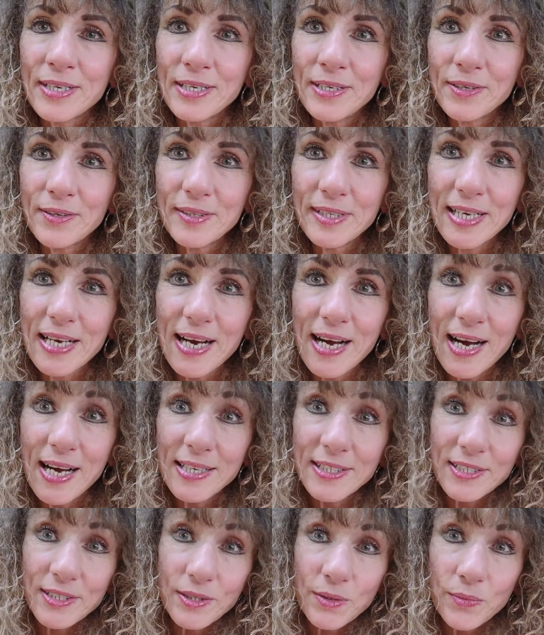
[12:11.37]
the
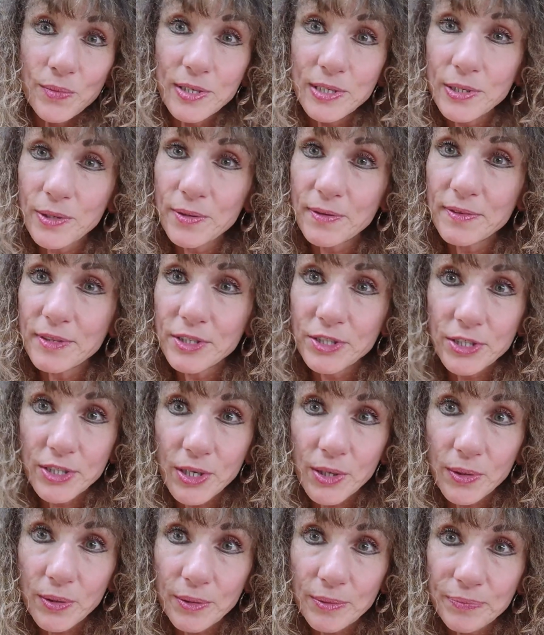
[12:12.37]
eyes are the window of the
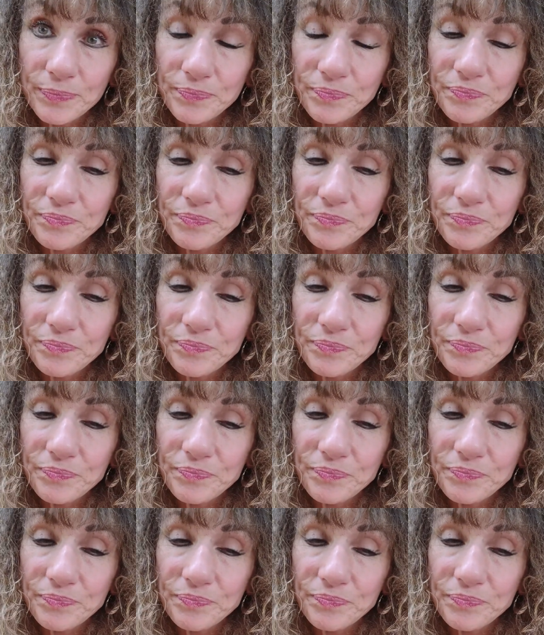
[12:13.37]
soul.